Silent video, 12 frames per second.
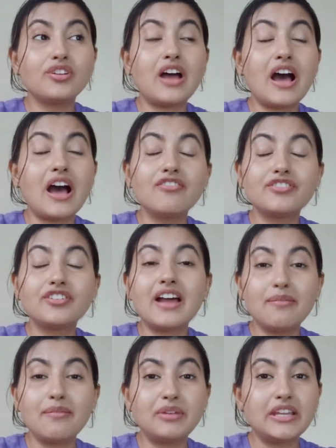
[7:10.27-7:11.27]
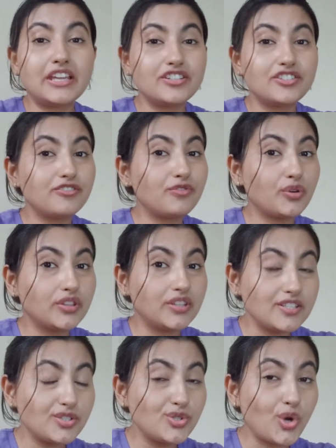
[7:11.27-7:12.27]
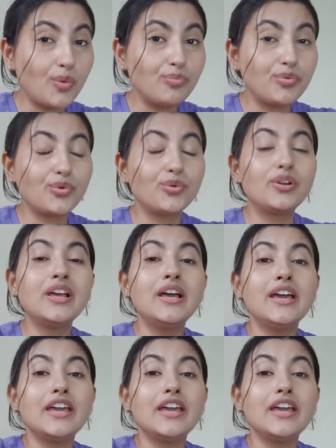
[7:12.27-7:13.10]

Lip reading: or after application for this job role,